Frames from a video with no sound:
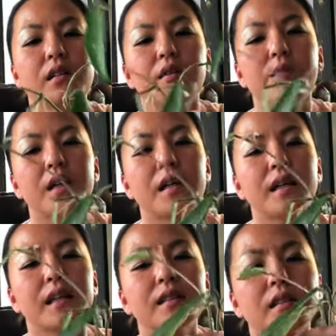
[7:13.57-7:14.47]
But I
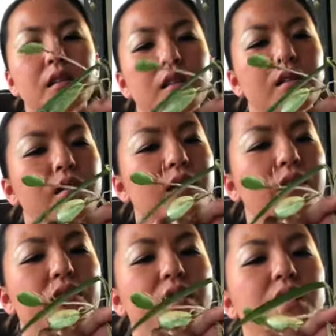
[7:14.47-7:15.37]
guess they're
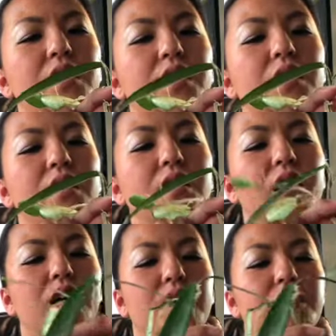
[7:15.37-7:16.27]
different.
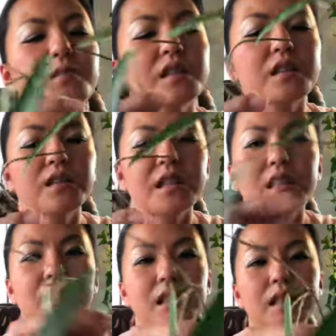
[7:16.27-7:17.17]
So
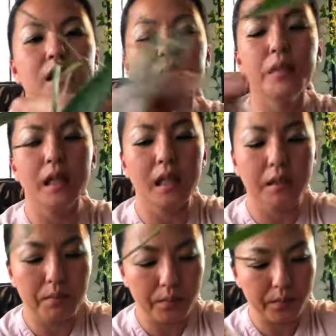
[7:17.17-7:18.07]
this is
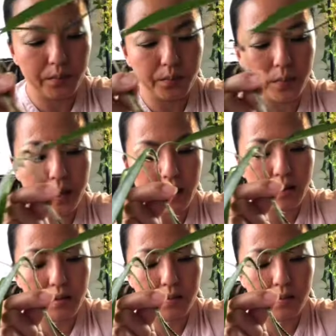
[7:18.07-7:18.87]
Mini Bell.